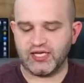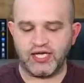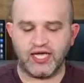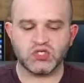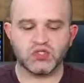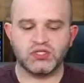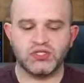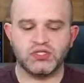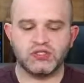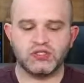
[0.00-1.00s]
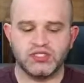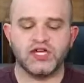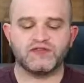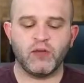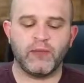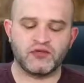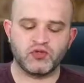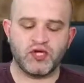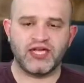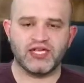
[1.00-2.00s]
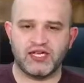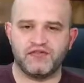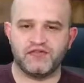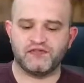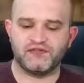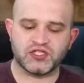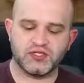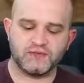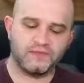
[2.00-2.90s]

Actually, yeah, followed by the 2 hiking and then the fishing.